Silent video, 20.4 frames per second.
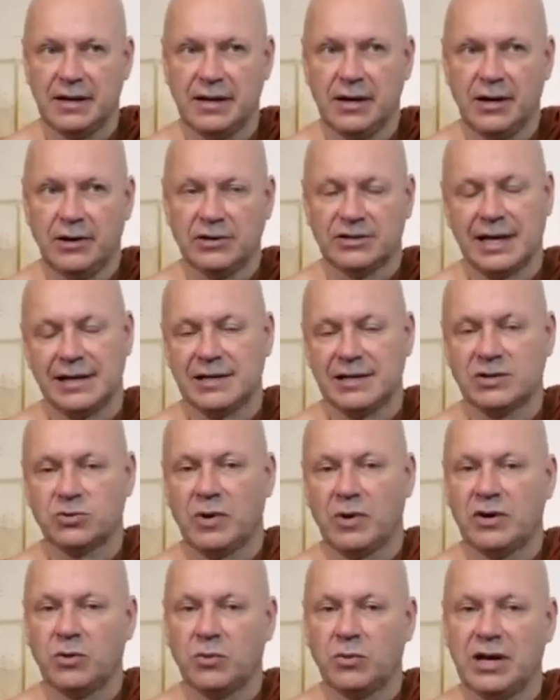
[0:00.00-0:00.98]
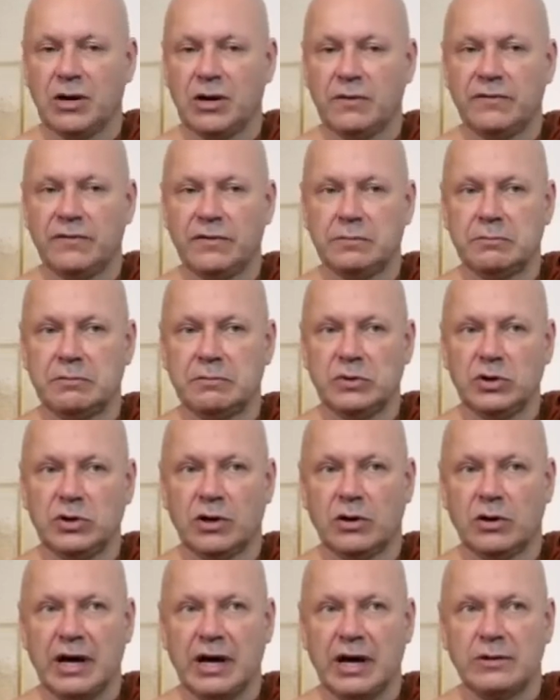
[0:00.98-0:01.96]
So that is one way of,
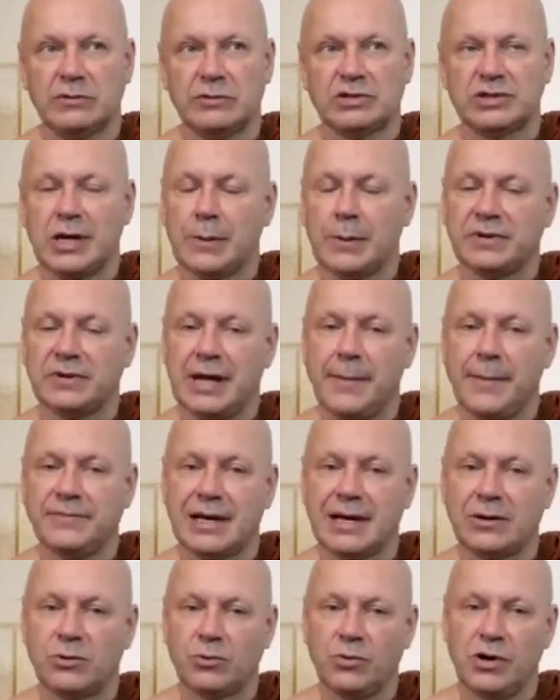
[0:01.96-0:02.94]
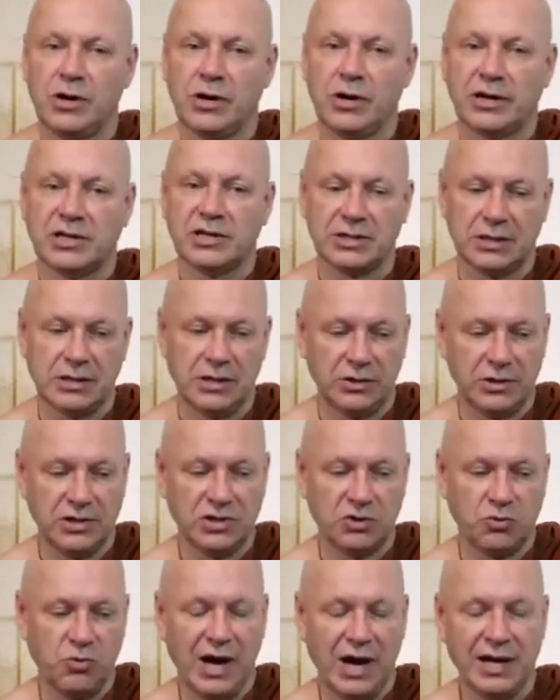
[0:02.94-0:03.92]
sometimes that works,
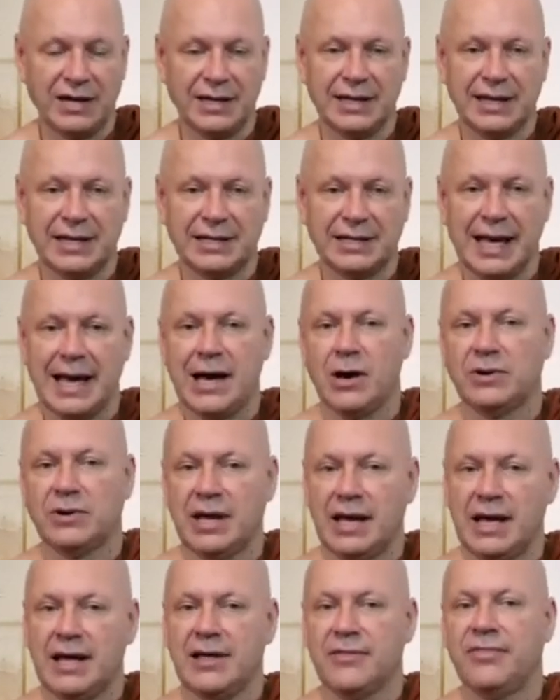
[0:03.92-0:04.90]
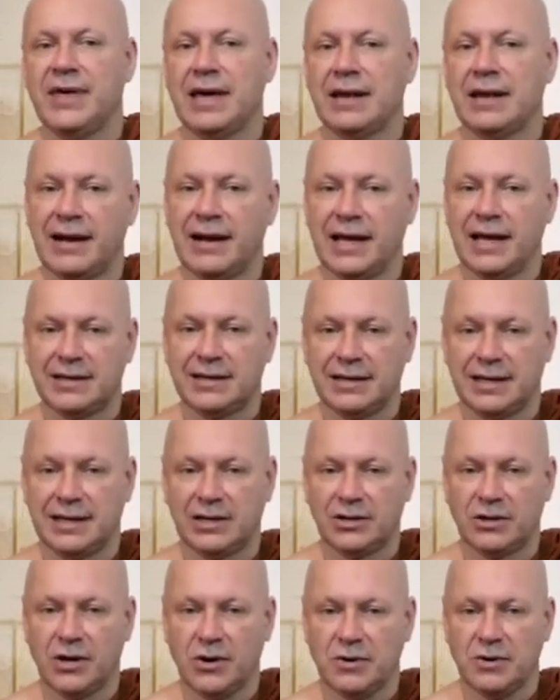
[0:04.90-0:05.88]
just writing it down, then letting
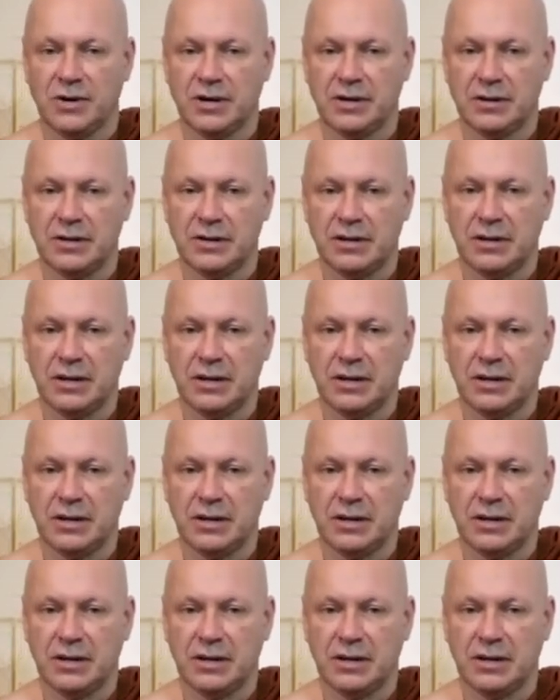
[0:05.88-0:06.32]
it go.